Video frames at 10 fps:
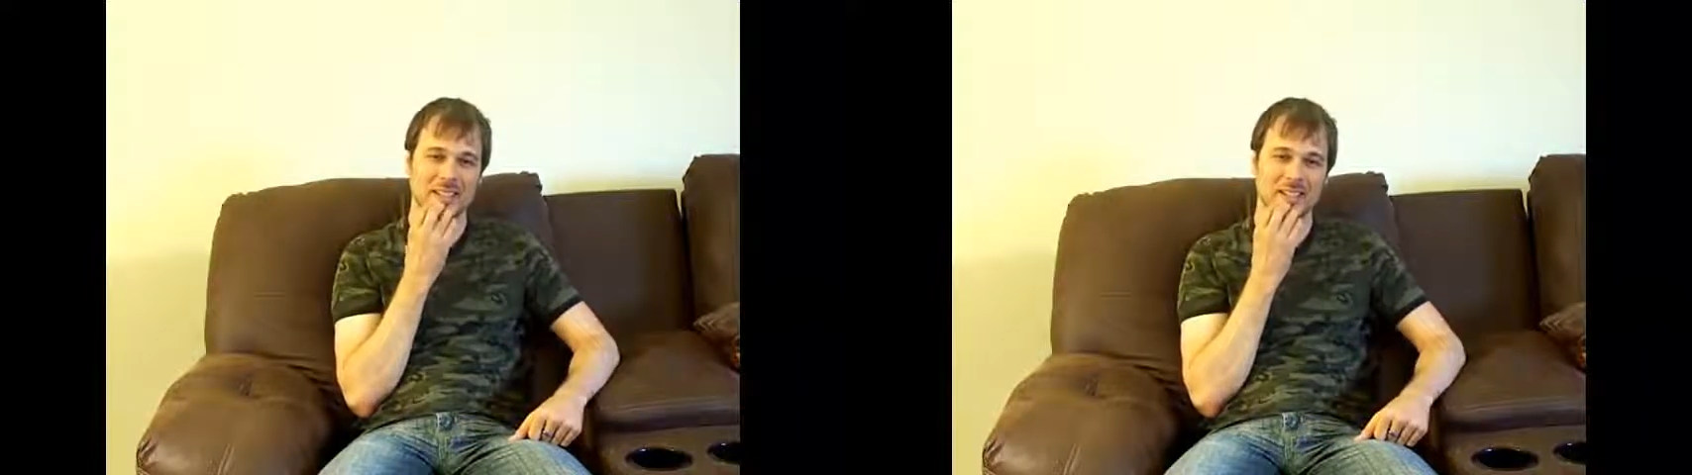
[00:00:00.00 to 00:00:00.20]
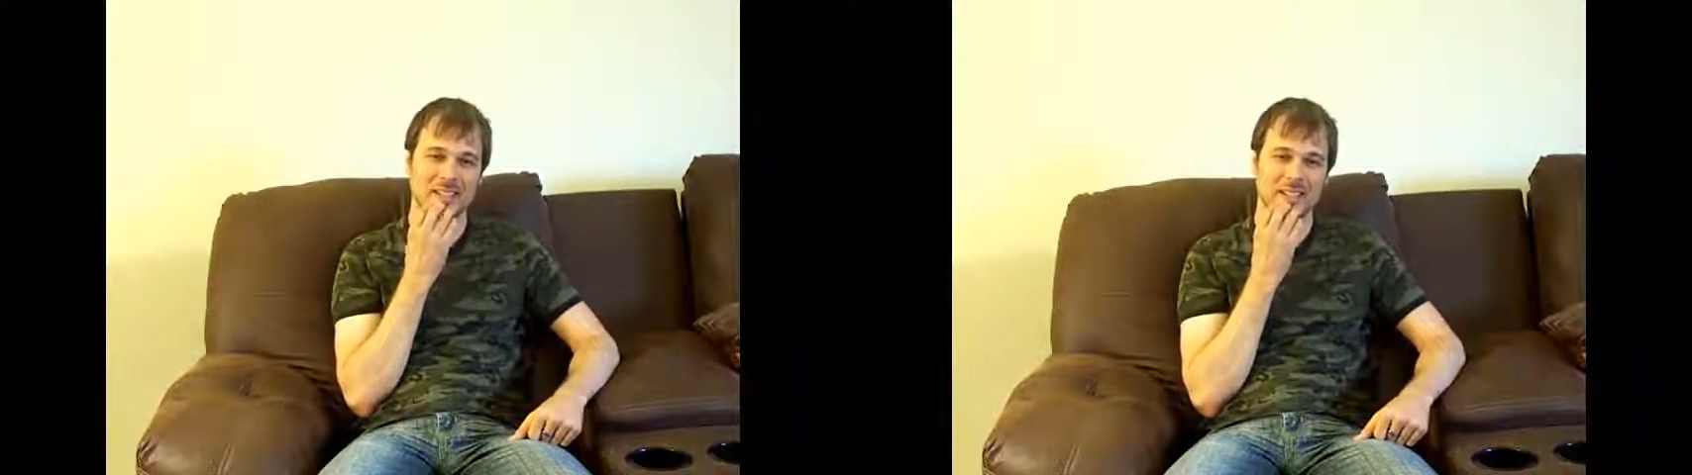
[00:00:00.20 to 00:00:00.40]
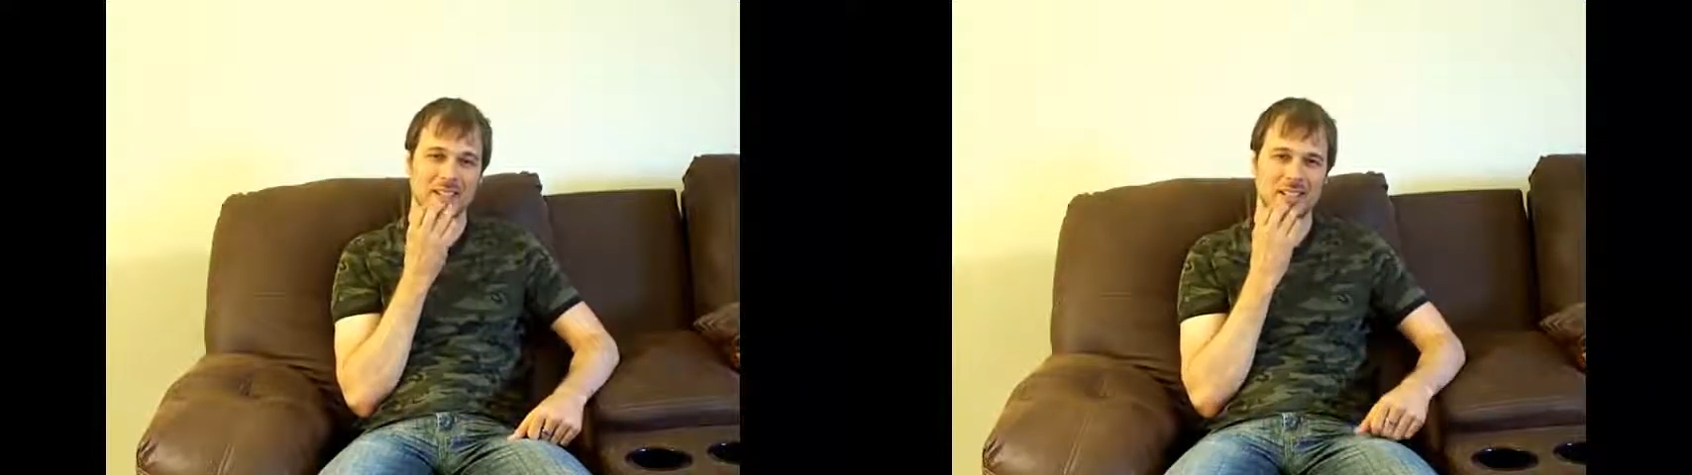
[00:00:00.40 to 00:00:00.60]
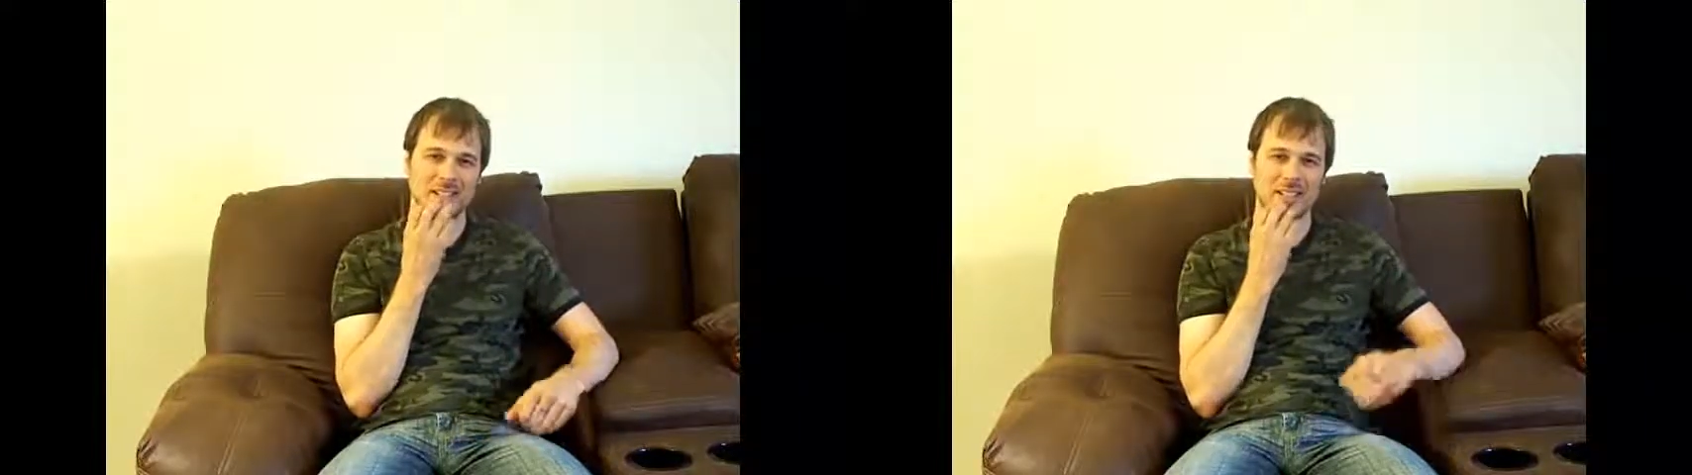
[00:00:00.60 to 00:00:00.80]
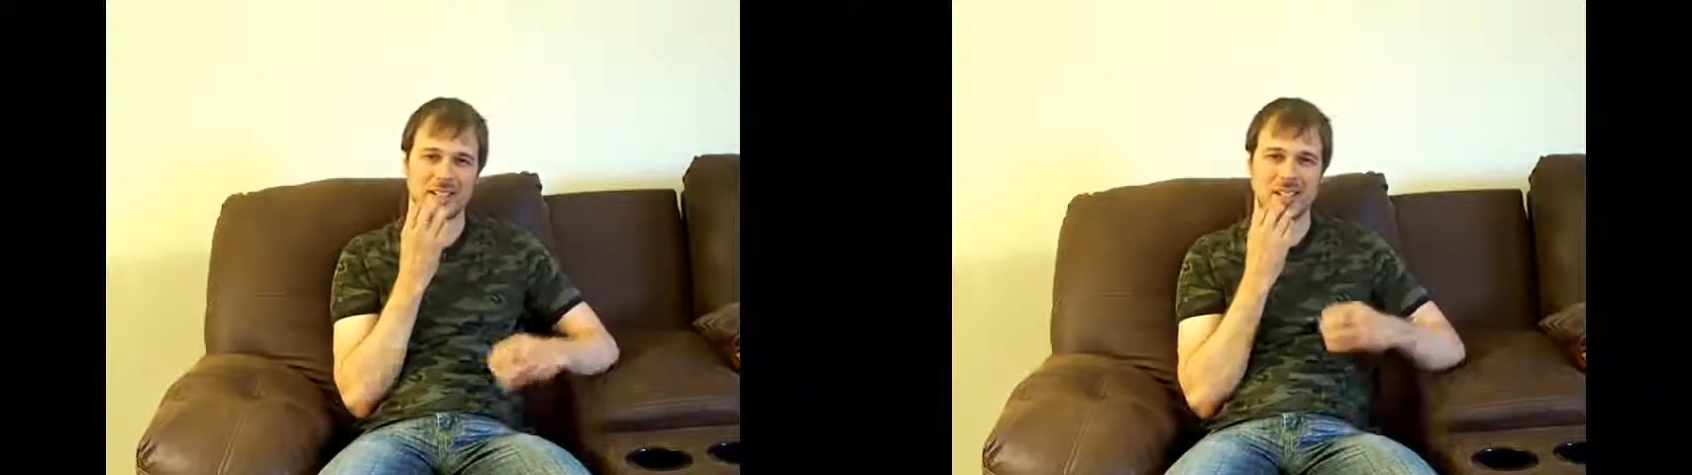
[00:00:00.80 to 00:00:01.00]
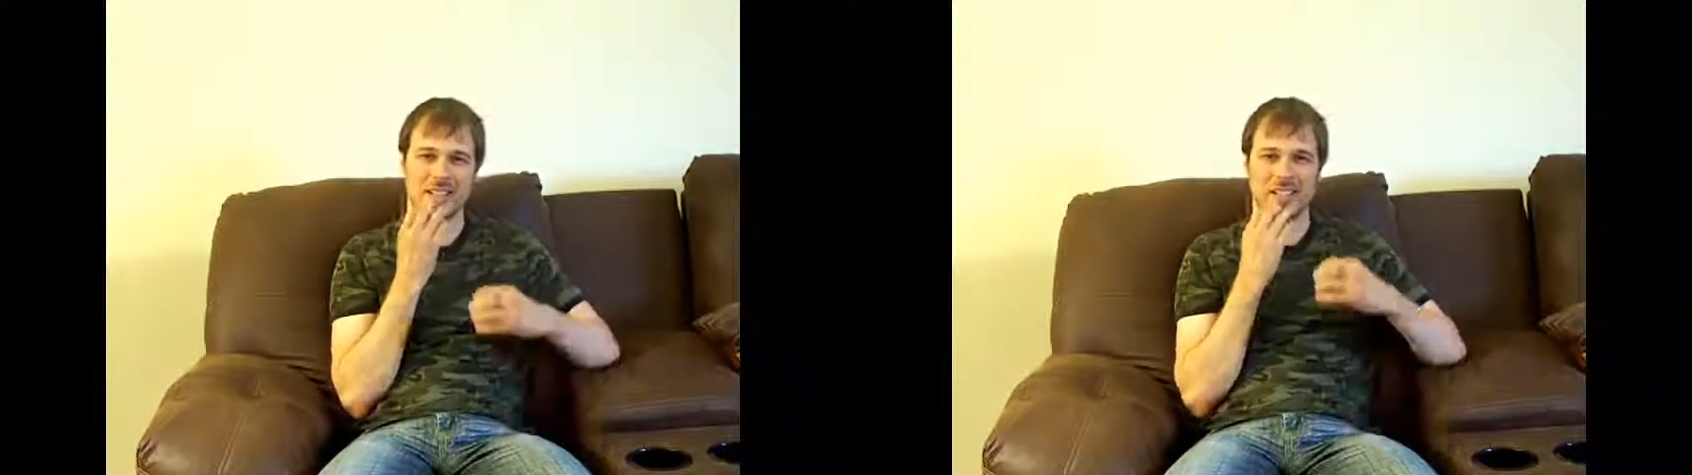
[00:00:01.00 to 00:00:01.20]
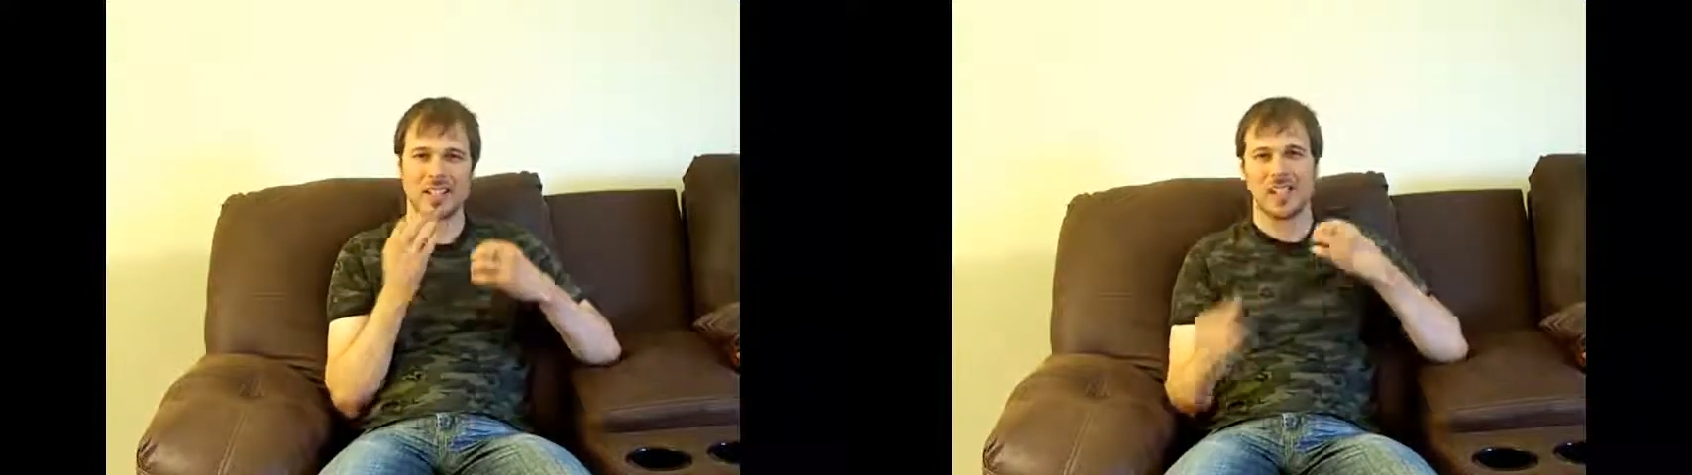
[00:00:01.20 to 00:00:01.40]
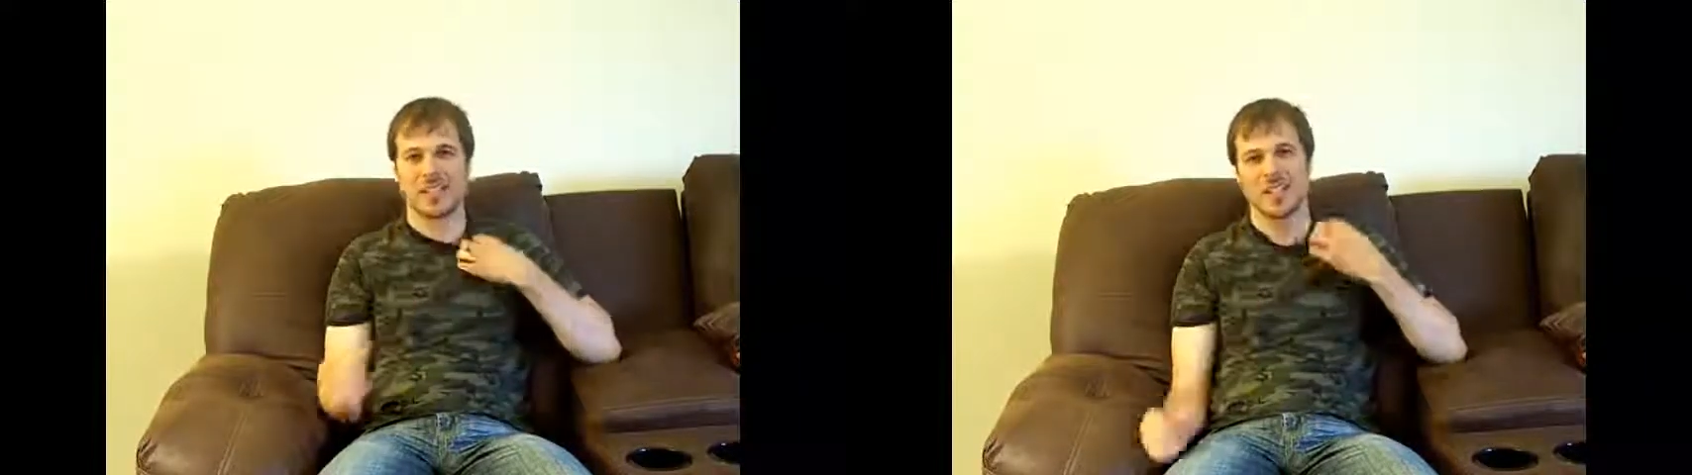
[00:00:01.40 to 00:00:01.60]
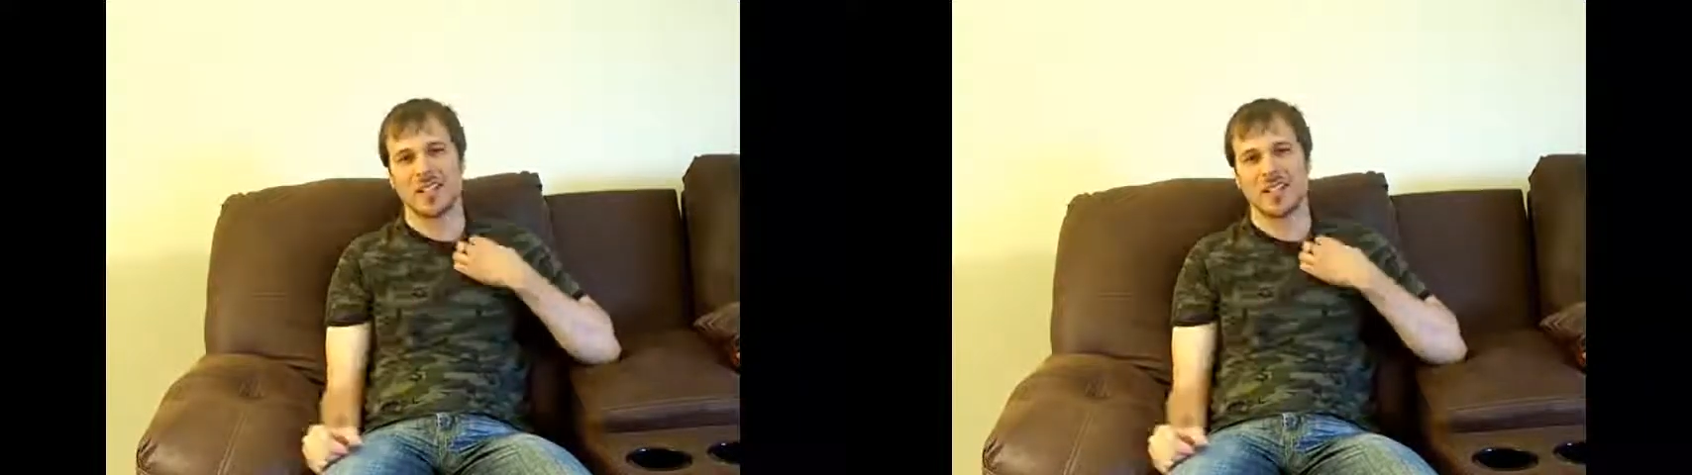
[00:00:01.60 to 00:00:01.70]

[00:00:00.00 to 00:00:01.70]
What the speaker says: [no speech]